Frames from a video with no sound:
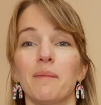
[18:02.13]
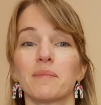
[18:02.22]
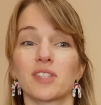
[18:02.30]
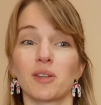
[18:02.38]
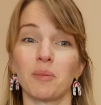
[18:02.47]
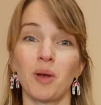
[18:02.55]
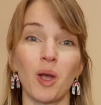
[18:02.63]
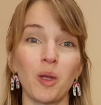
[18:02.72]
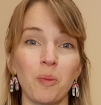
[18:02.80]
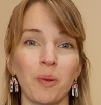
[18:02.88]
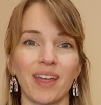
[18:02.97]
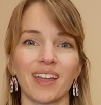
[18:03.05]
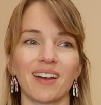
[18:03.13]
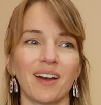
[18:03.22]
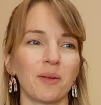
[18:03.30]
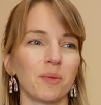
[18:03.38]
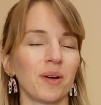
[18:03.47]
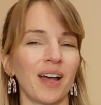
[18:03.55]
So I'm hoping
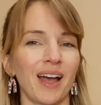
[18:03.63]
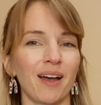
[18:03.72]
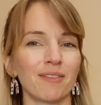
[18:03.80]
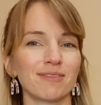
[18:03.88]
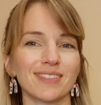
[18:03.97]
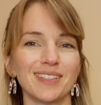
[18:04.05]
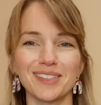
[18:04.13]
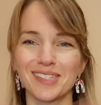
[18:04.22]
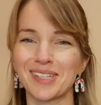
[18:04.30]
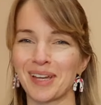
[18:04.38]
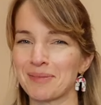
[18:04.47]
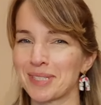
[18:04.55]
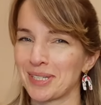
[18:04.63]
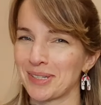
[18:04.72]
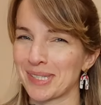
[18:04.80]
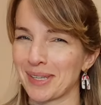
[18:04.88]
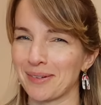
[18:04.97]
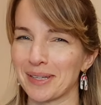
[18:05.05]
I will have lots of time to do
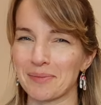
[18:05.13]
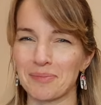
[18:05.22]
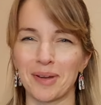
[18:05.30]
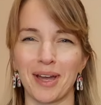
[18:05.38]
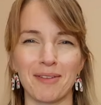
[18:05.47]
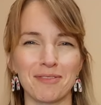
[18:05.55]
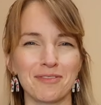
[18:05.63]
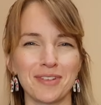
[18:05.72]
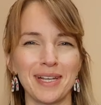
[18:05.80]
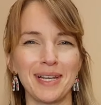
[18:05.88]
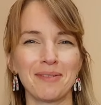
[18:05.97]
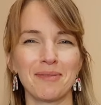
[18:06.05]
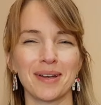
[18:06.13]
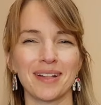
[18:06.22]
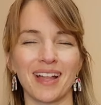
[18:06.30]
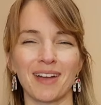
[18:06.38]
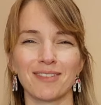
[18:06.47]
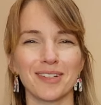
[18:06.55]
sewing, but I have a feeling we'll
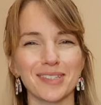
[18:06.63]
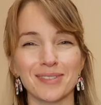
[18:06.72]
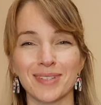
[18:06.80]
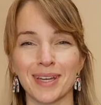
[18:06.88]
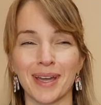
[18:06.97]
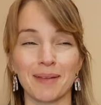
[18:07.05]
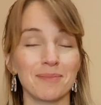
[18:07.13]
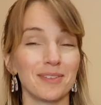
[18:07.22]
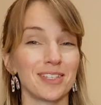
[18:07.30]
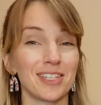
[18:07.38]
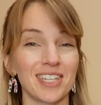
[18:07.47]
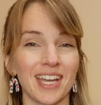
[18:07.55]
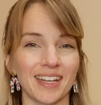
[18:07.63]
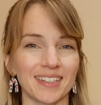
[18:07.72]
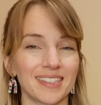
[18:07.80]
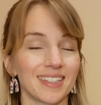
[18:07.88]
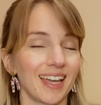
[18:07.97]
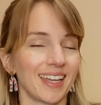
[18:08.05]
have lots of time to chat
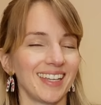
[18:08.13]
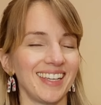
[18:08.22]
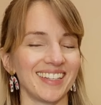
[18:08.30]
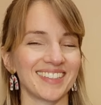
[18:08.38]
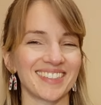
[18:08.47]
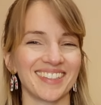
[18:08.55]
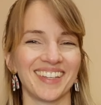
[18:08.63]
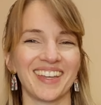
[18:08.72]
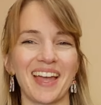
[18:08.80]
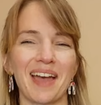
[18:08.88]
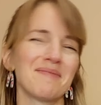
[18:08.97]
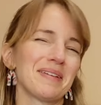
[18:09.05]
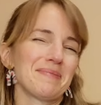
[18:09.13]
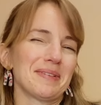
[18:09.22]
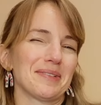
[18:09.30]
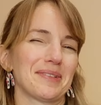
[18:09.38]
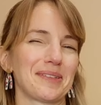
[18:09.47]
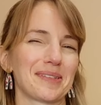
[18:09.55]
and eat and maybe
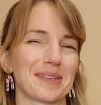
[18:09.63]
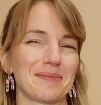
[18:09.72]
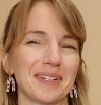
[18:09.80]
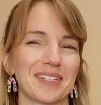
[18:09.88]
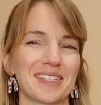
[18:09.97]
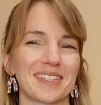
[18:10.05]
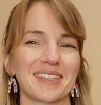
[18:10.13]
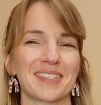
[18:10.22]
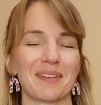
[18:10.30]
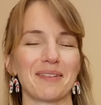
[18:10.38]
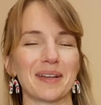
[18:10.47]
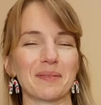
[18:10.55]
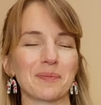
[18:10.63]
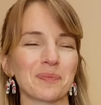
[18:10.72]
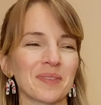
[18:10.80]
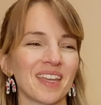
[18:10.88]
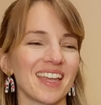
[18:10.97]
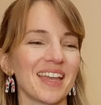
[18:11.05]
not do so much sewing,
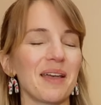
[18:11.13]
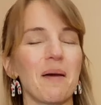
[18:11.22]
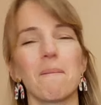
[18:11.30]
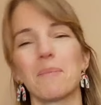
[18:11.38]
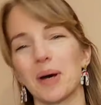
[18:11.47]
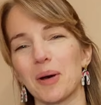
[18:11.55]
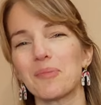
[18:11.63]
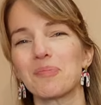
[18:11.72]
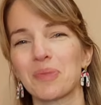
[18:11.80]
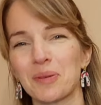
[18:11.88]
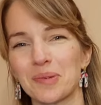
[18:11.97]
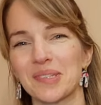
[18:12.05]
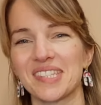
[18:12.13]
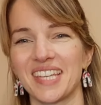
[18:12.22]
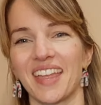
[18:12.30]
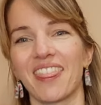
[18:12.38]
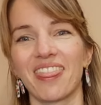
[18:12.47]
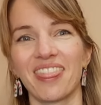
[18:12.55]
but we'll
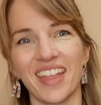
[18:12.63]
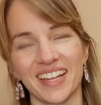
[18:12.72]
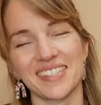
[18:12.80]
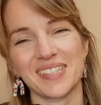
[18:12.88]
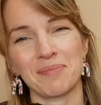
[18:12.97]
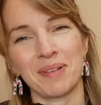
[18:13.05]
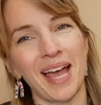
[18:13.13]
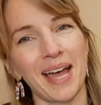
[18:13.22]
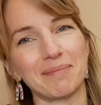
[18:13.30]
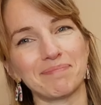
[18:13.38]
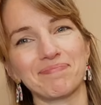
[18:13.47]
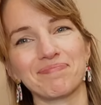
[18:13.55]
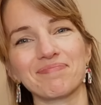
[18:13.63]
see. That's the plan.